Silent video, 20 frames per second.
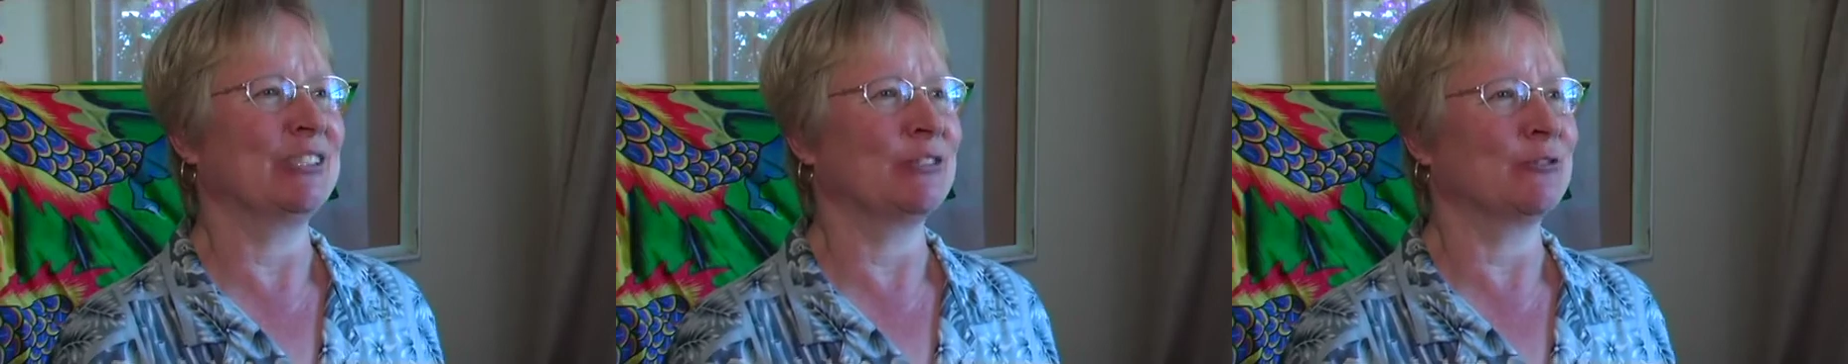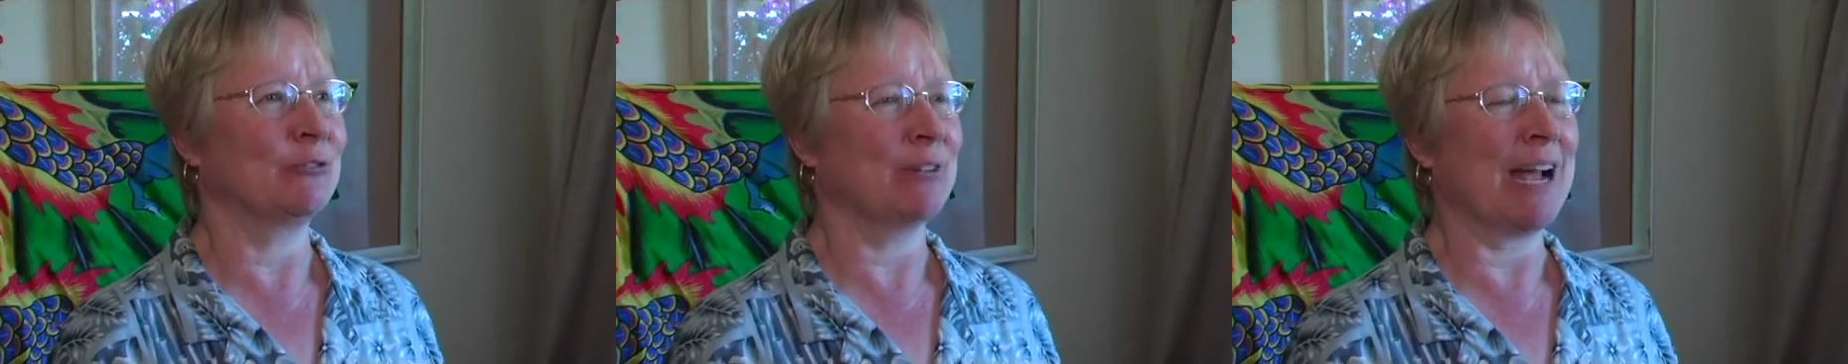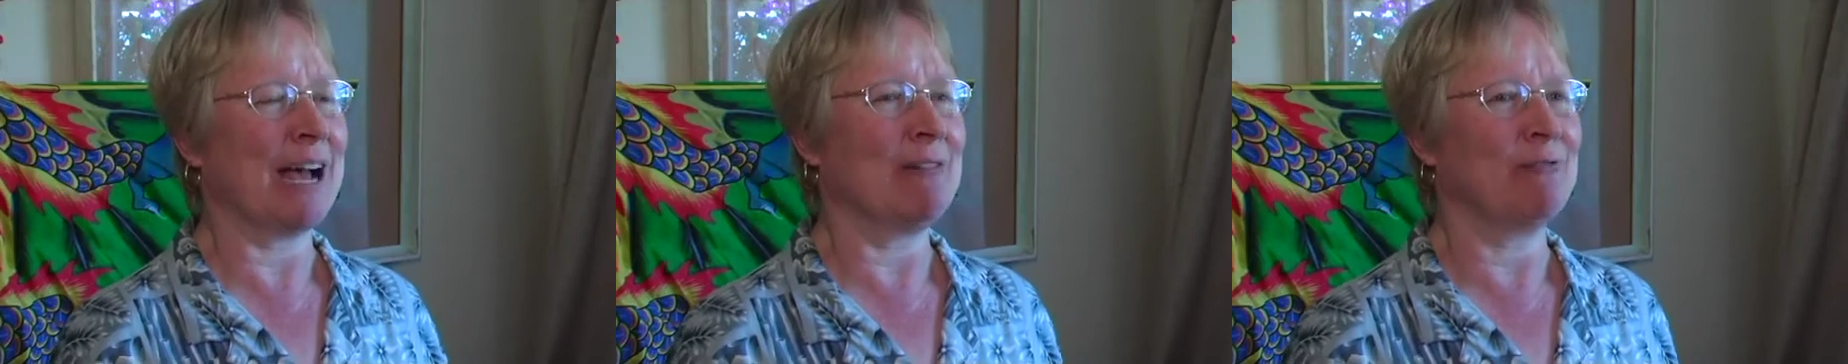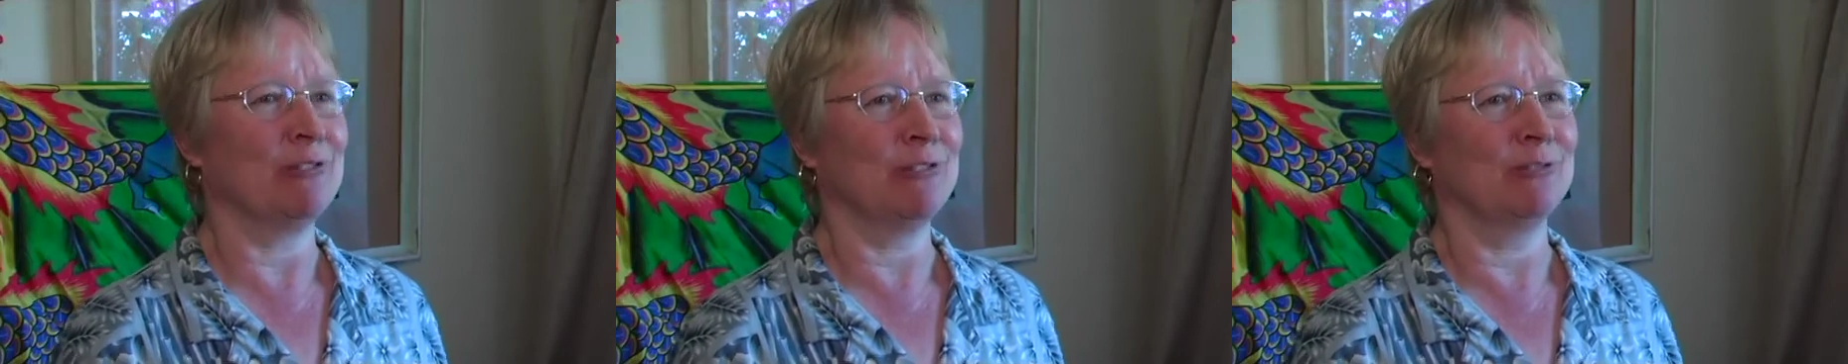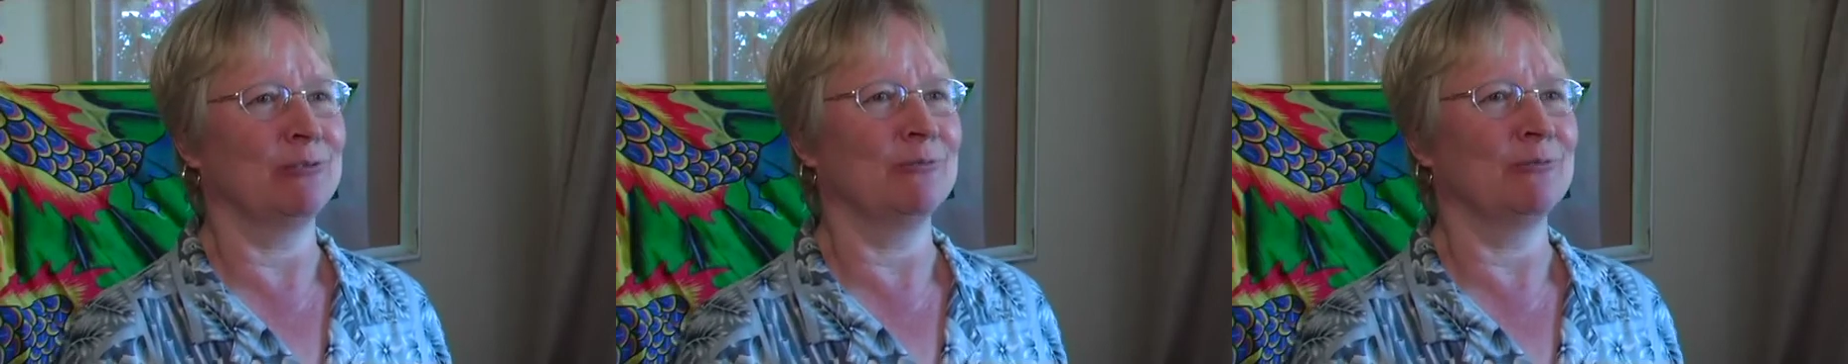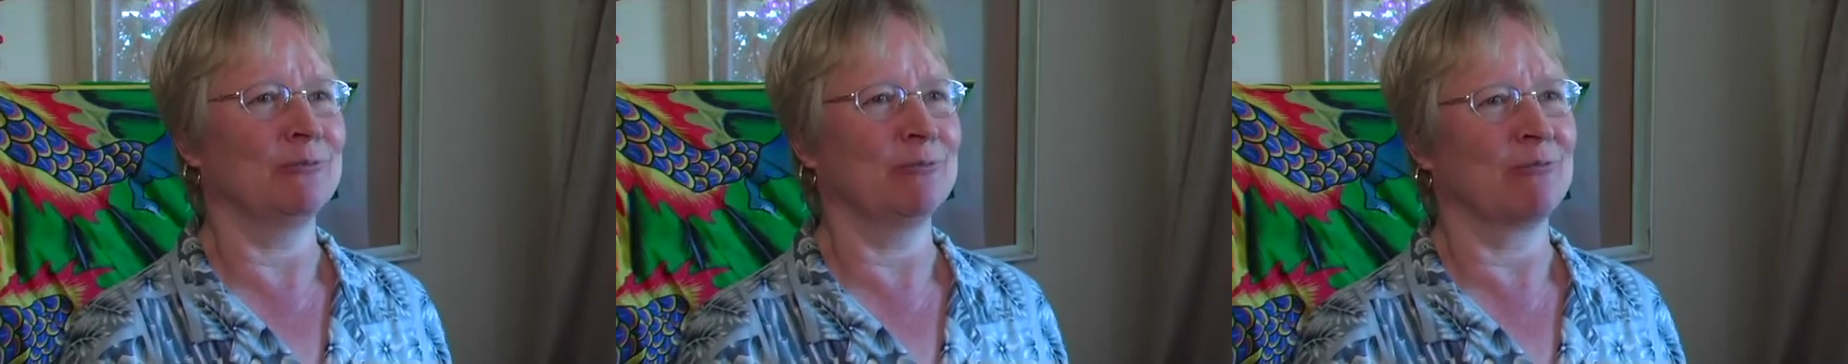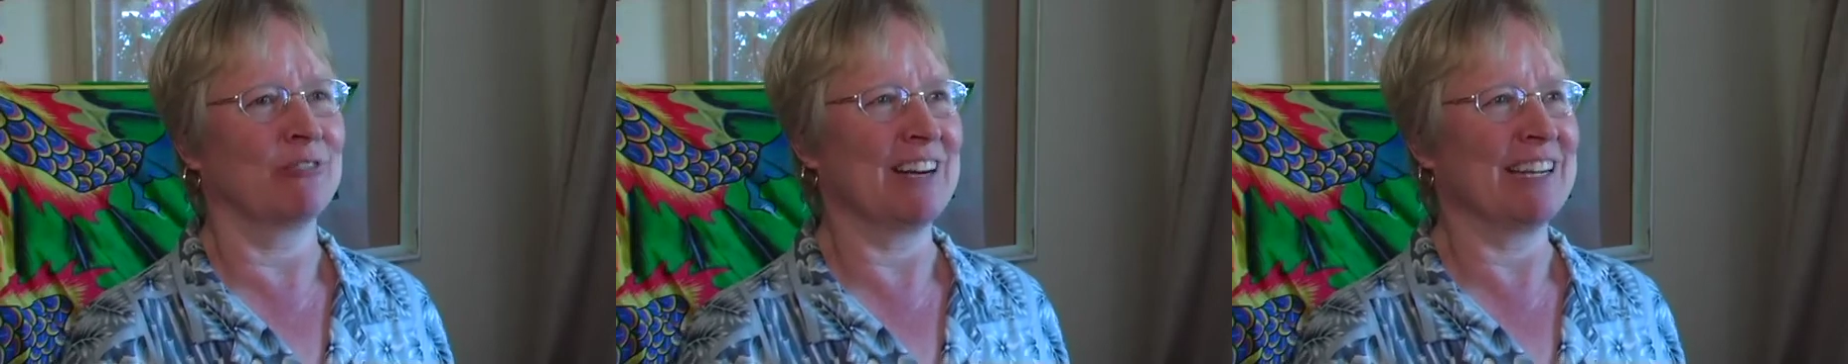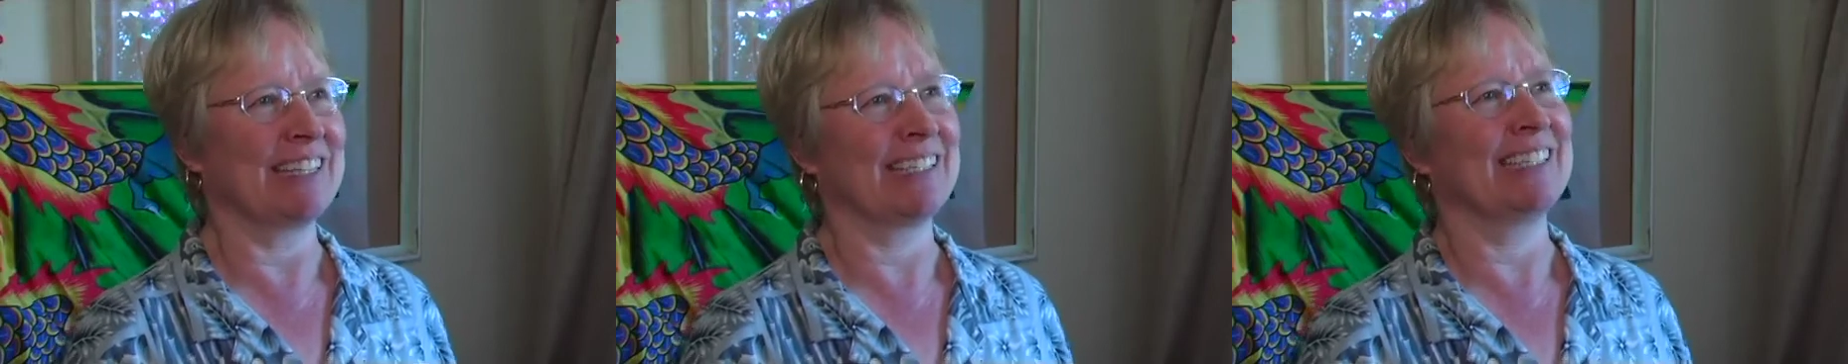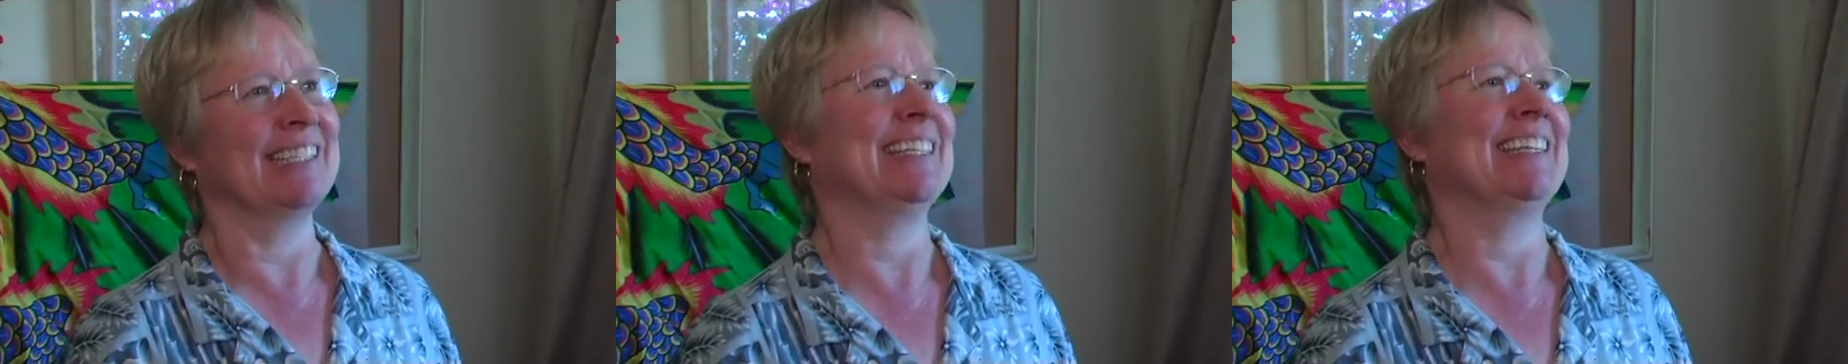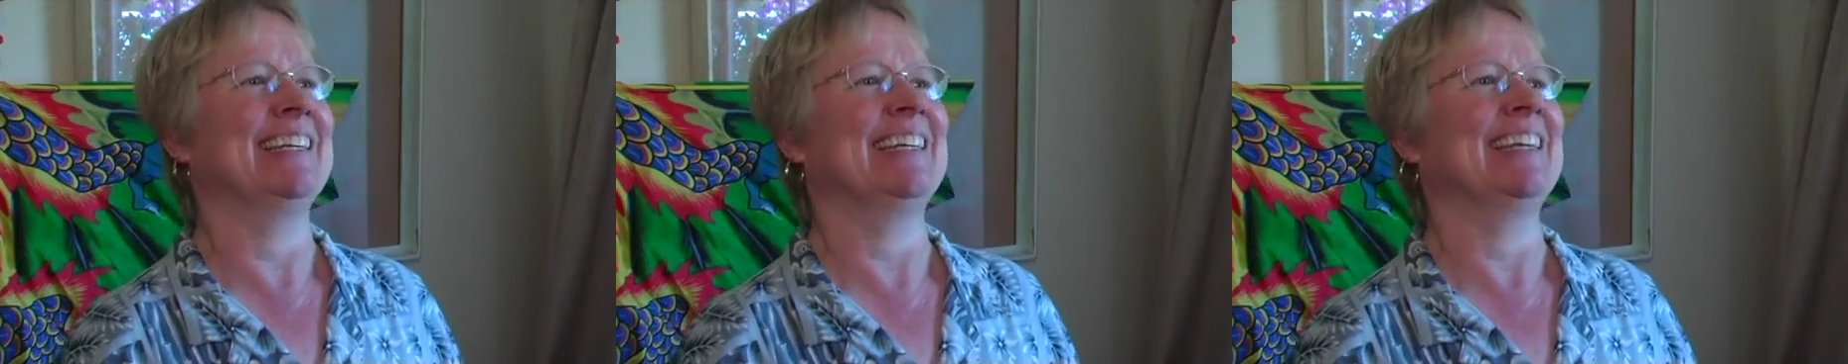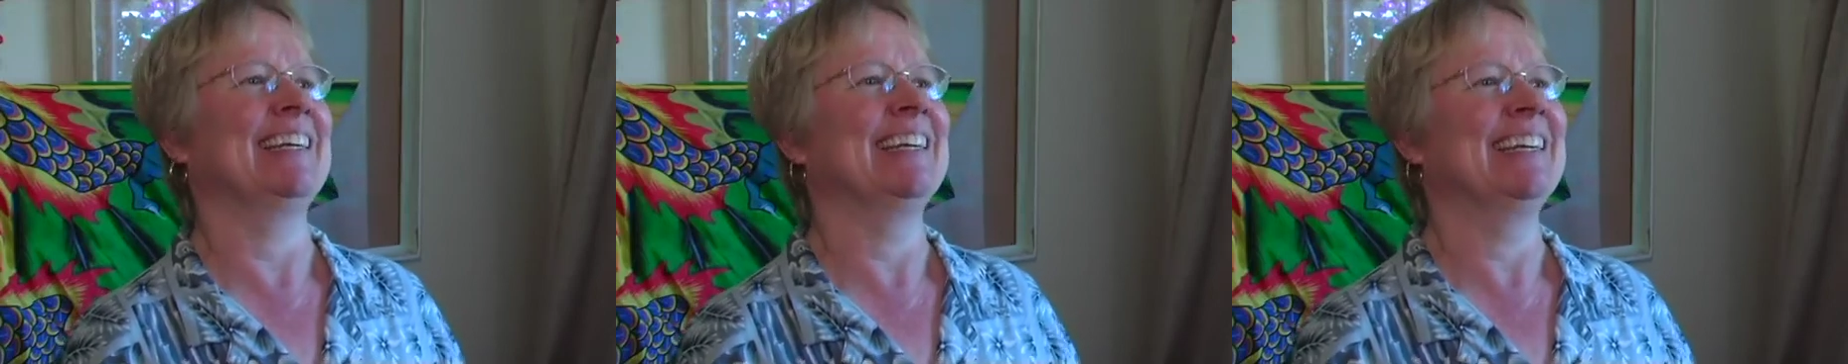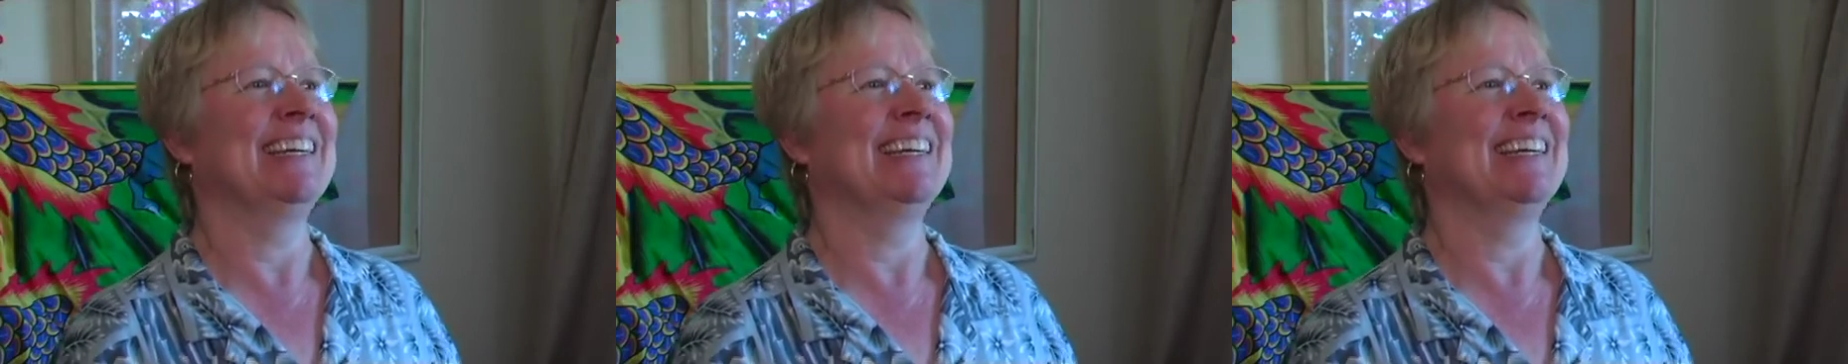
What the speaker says: travel-friendly,